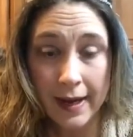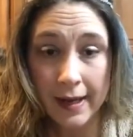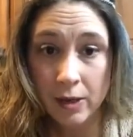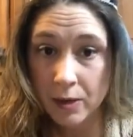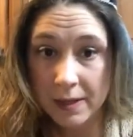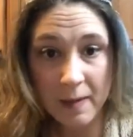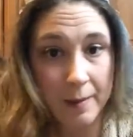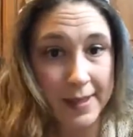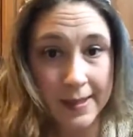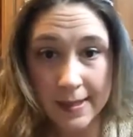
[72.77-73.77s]
It increased my
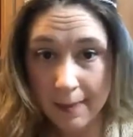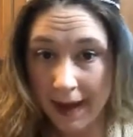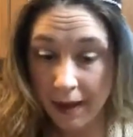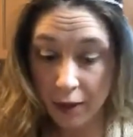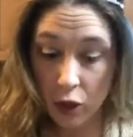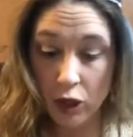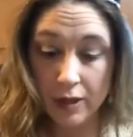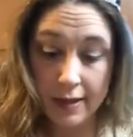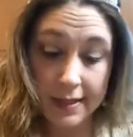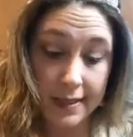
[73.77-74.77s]
business by
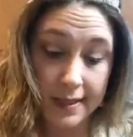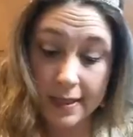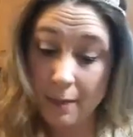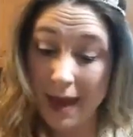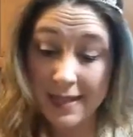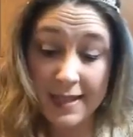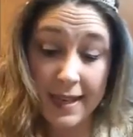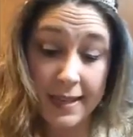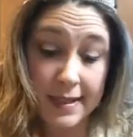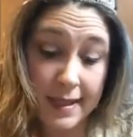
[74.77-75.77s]
1/3. It's the best thing
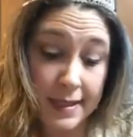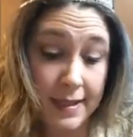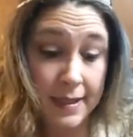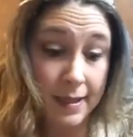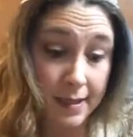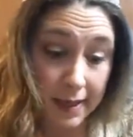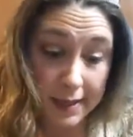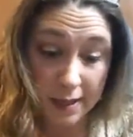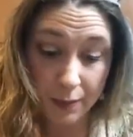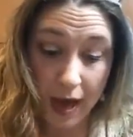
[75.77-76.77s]
since
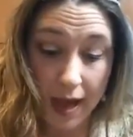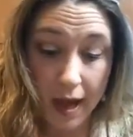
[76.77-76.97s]
sliced bread.